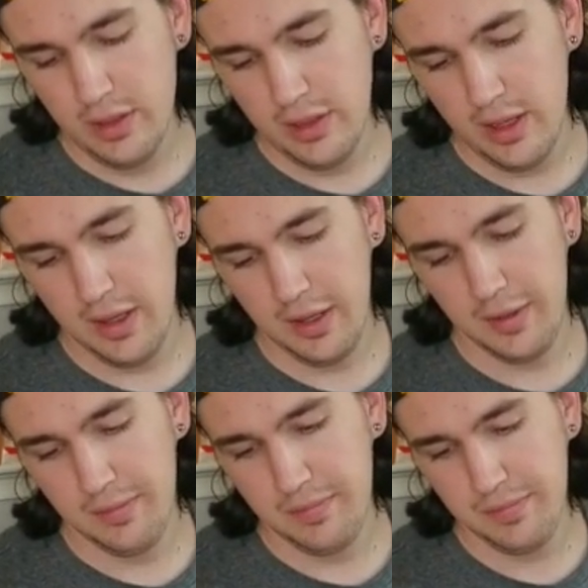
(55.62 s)

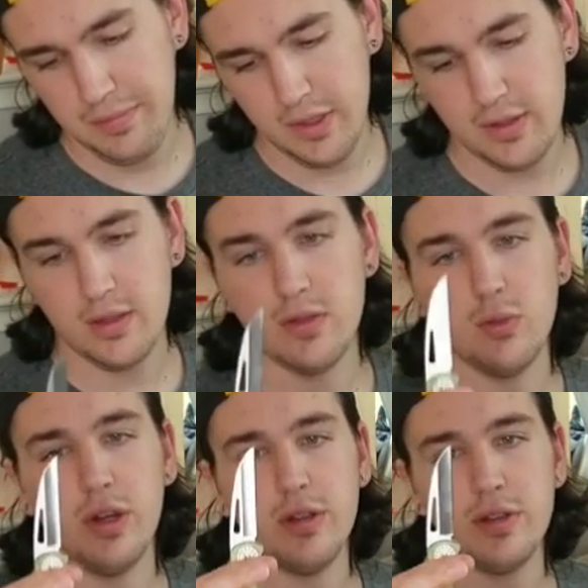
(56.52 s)
It's got this
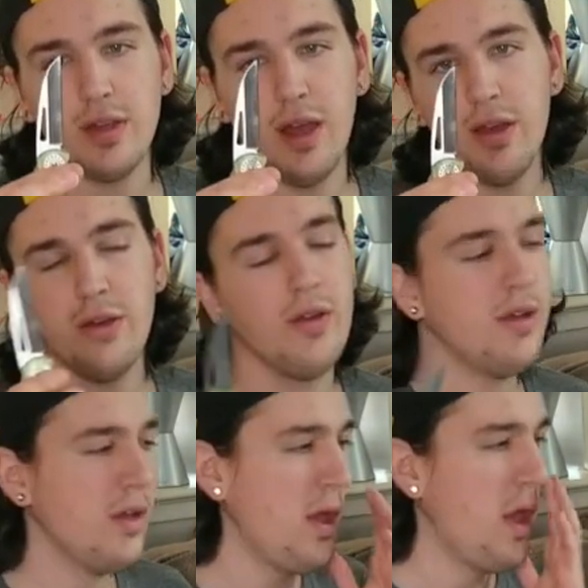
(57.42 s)
weird style,
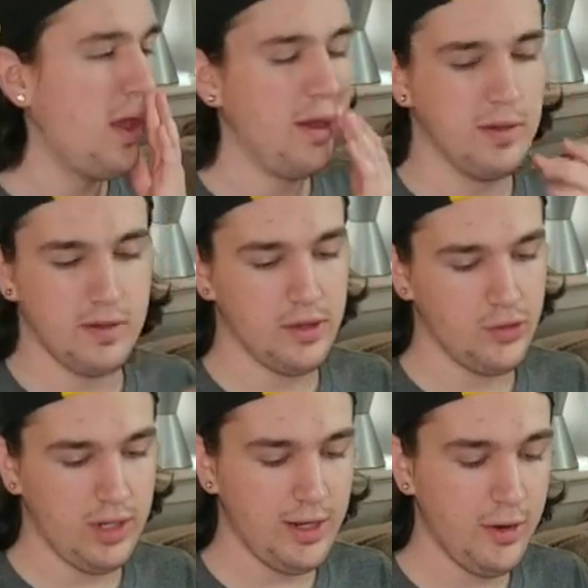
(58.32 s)
and it's got
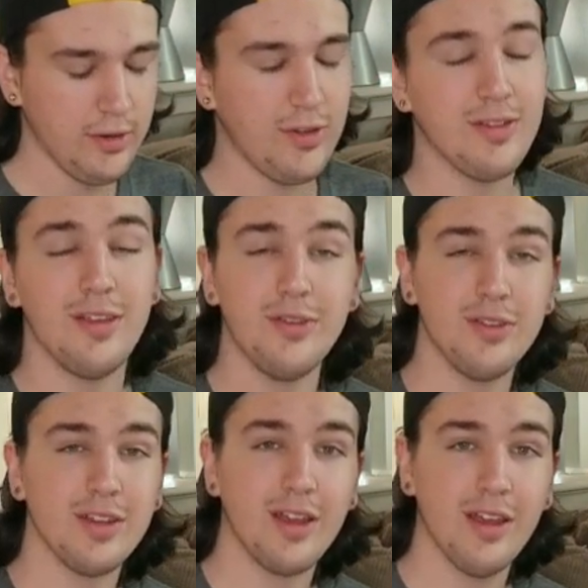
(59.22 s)
dried carrots because I use it
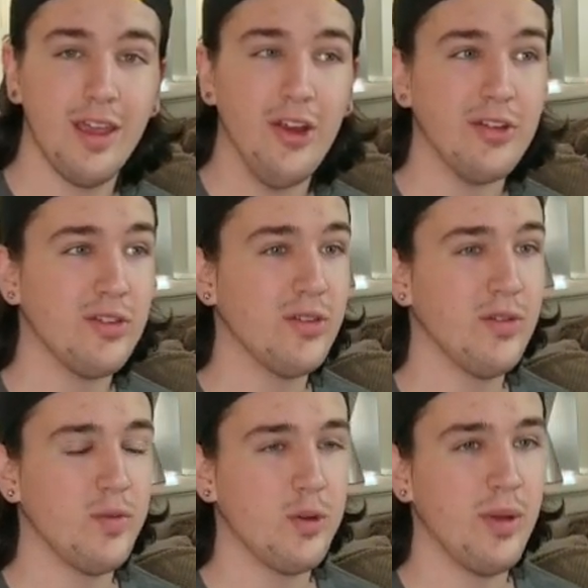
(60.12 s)
to cut carrots
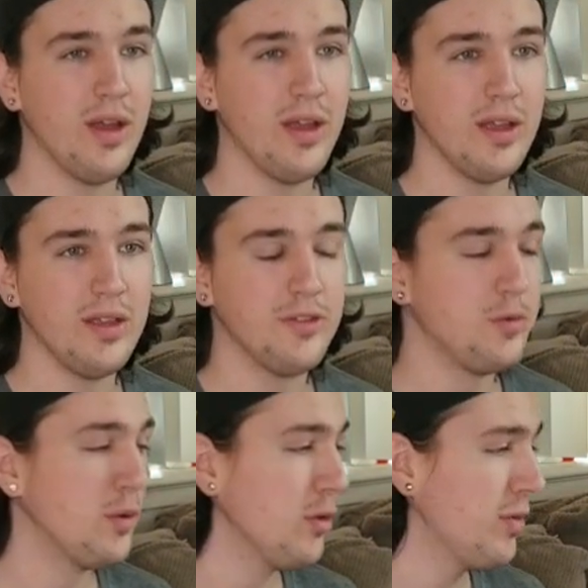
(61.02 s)
for my
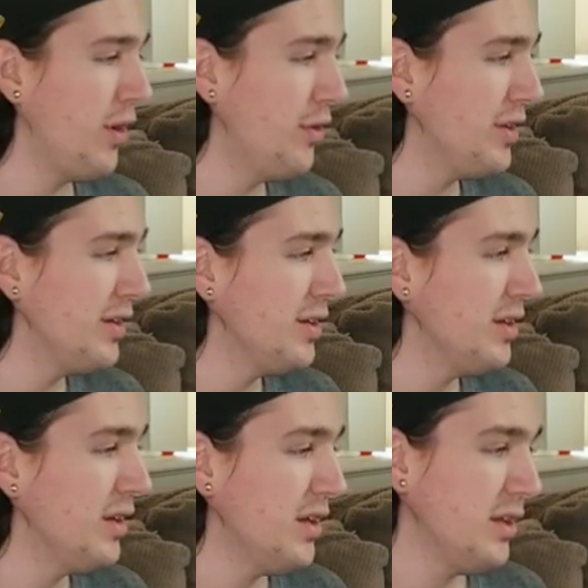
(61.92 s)
superworm colony
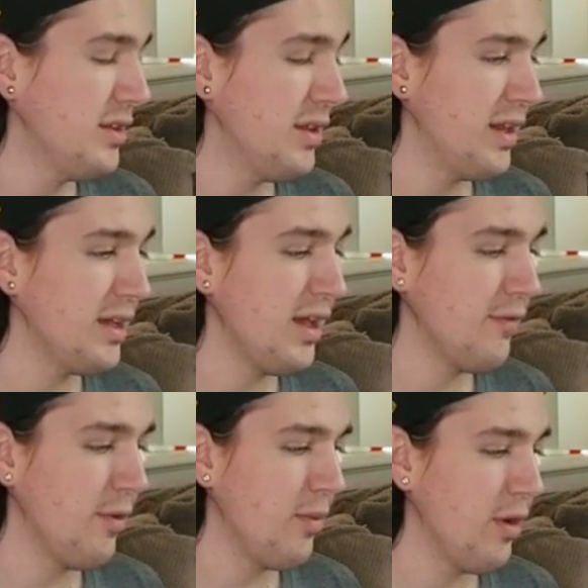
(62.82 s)
that I gave
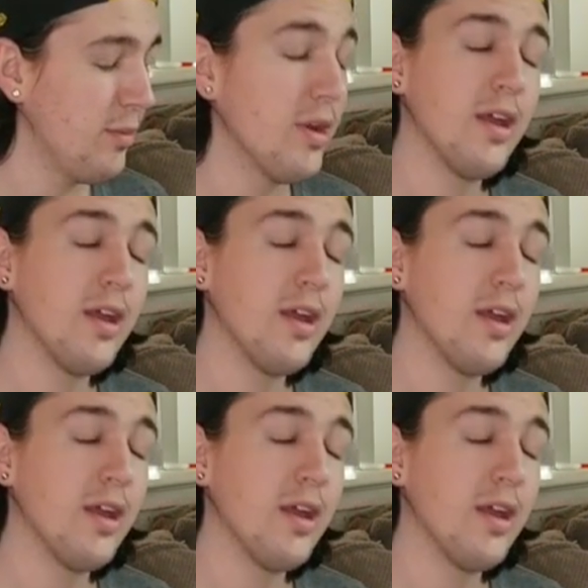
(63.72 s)
up on. But I